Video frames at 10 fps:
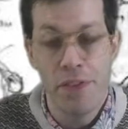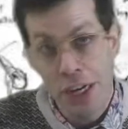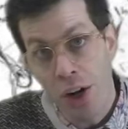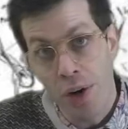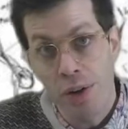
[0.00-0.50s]

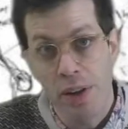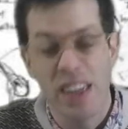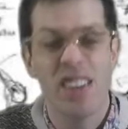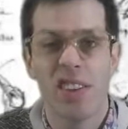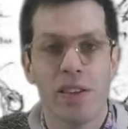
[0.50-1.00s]
video.
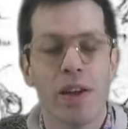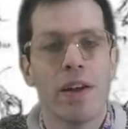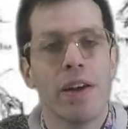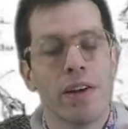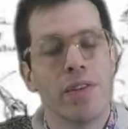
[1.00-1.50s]
Let's,
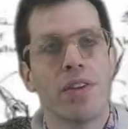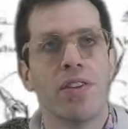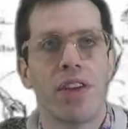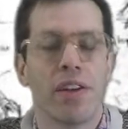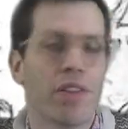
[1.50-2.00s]
for
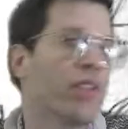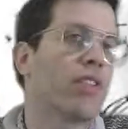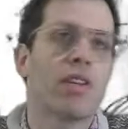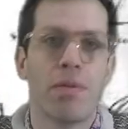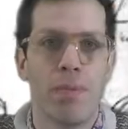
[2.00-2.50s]
the sake of
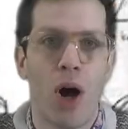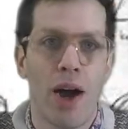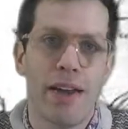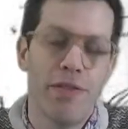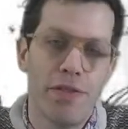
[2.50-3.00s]
this,
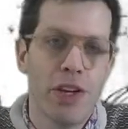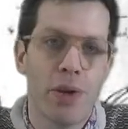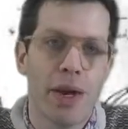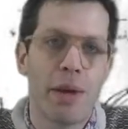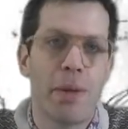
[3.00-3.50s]
combine
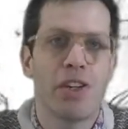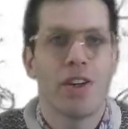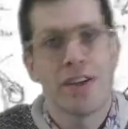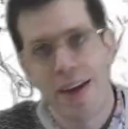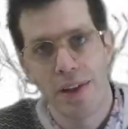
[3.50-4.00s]
video and
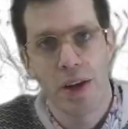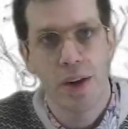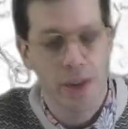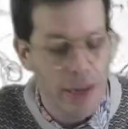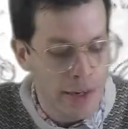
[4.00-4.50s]
animation together,
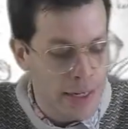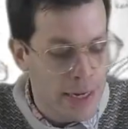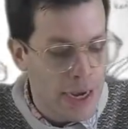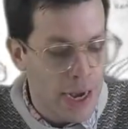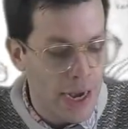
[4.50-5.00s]
okay?
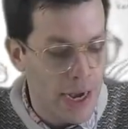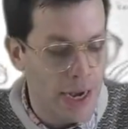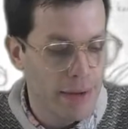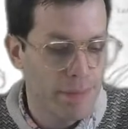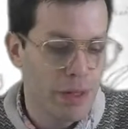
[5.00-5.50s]

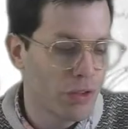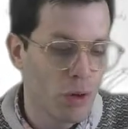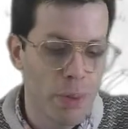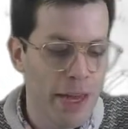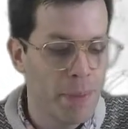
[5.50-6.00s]
It's
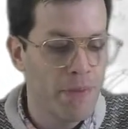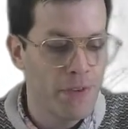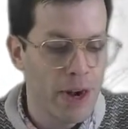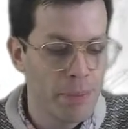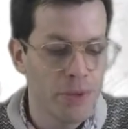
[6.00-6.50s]
all made up of
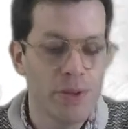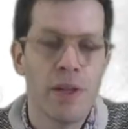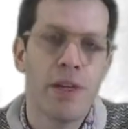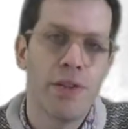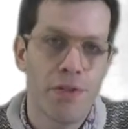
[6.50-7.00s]
frames.
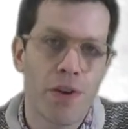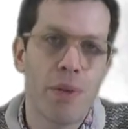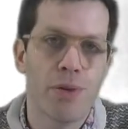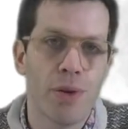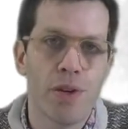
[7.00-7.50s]
The
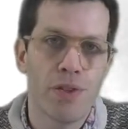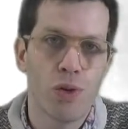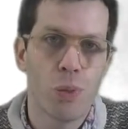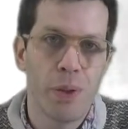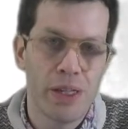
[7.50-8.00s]
frames are
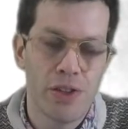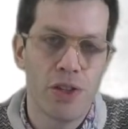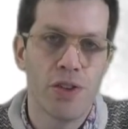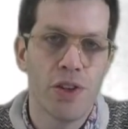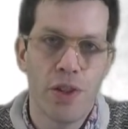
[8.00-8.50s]
individual
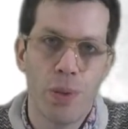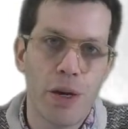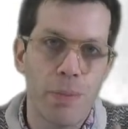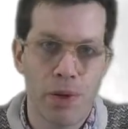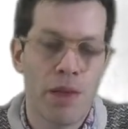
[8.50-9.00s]
pictures that
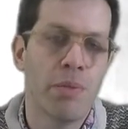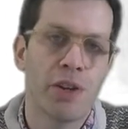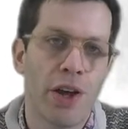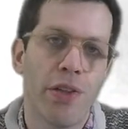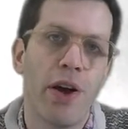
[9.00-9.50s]
when you play them
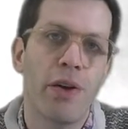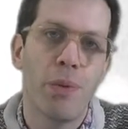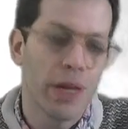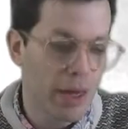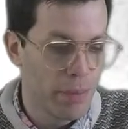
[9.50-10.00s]
together,
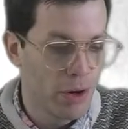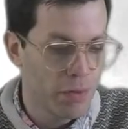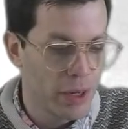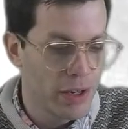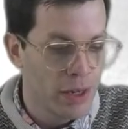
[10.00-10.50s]
we get
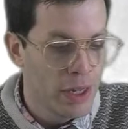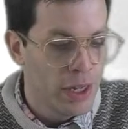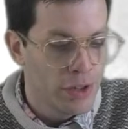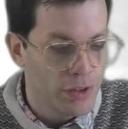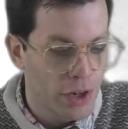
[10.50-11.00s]
movement.
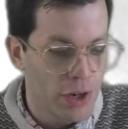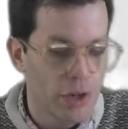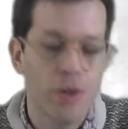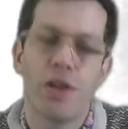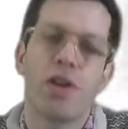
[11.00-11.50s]

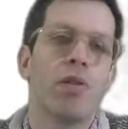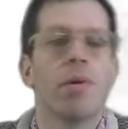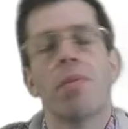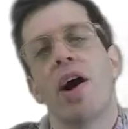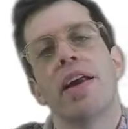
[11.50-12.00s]
So the
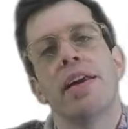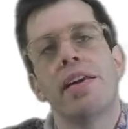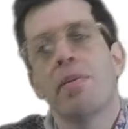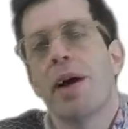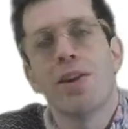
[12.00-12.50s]
human mind
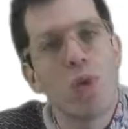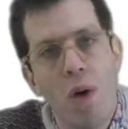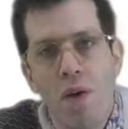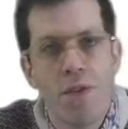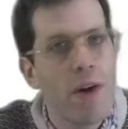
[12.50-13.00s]
needs about
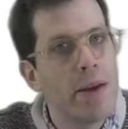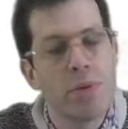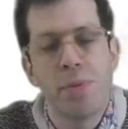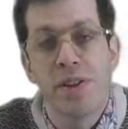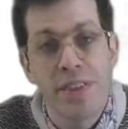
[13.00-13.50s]
12
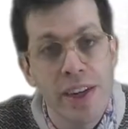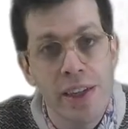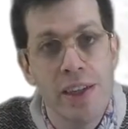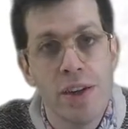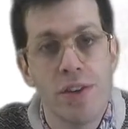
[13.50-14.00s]
frames per
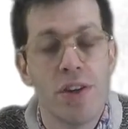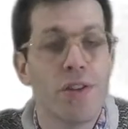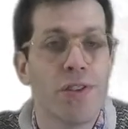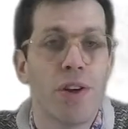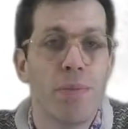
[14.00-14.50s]
second to
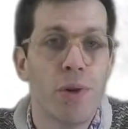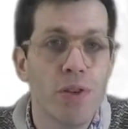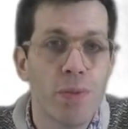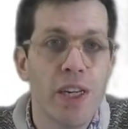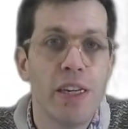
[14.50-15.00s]
discern
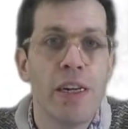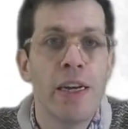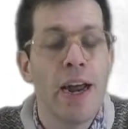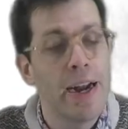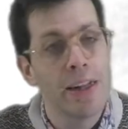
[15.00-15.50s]
movement.
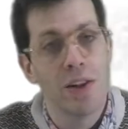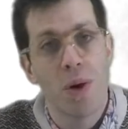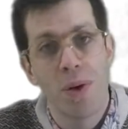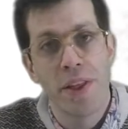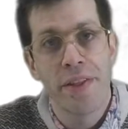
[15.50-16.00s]
Any
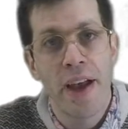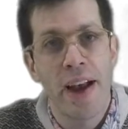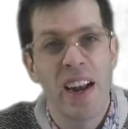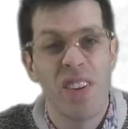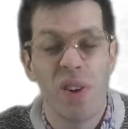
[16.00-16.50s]
lower than
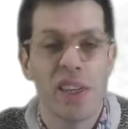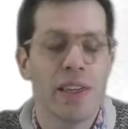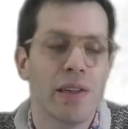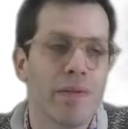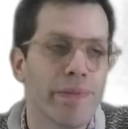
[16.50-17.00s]
that, and we
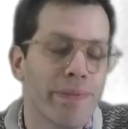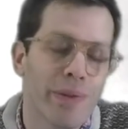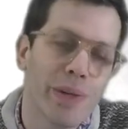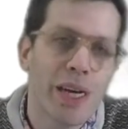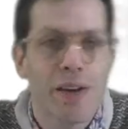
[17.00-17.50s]

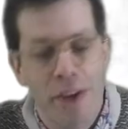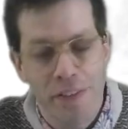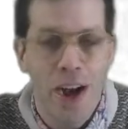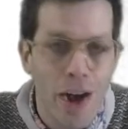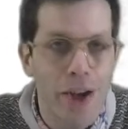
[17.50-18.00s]
kind of
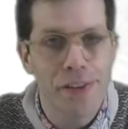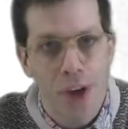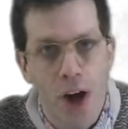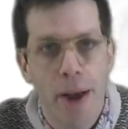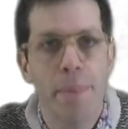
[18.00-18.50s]
have a hard
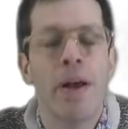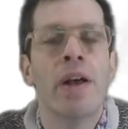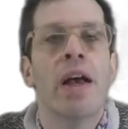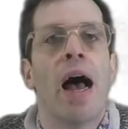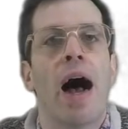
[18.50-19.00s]
time
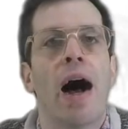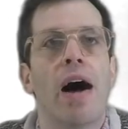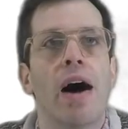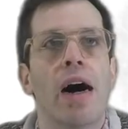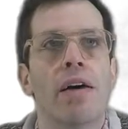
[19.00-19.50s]

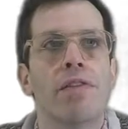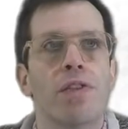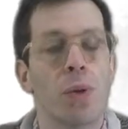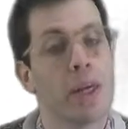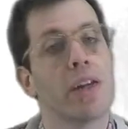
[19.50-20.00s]

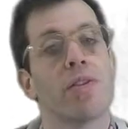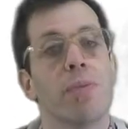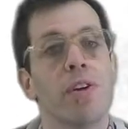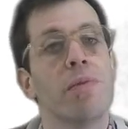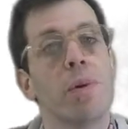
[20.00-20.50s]
viewing it as
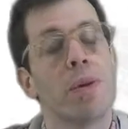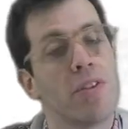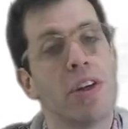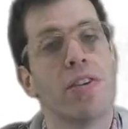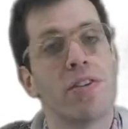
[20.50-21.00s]
movement. We
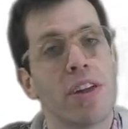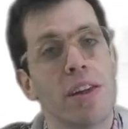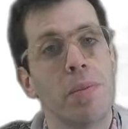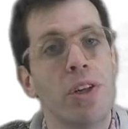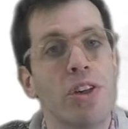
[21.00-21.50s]
see it as
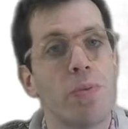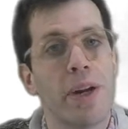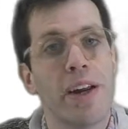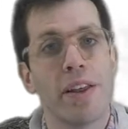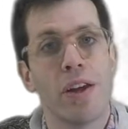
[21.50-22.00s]
still images,
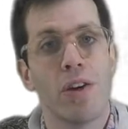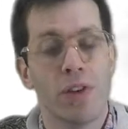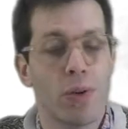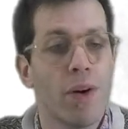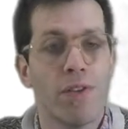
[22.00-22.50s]
but anything
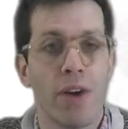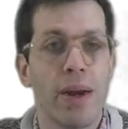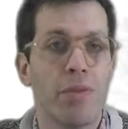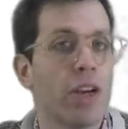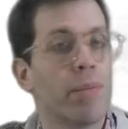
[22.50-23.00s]
over 12
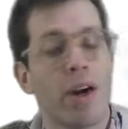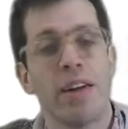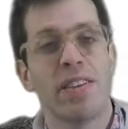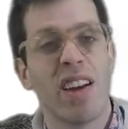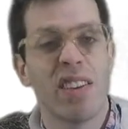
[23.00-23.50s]
frames, our
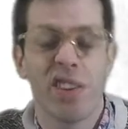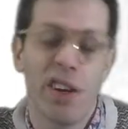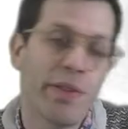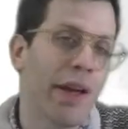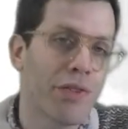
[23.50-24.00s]
brain starts
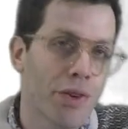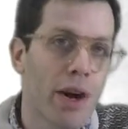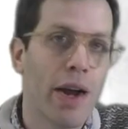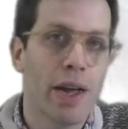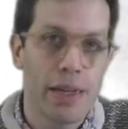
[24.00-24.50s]
to go, that's all
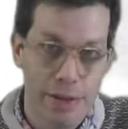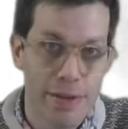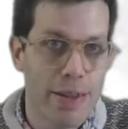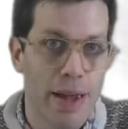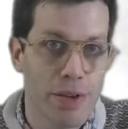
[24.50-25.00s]
right, I can
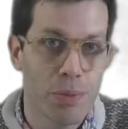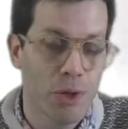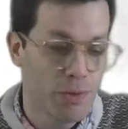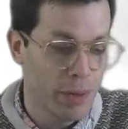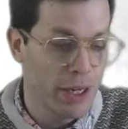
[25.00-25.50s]
see that as
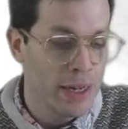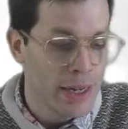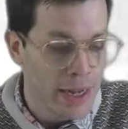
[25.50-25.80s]
movement.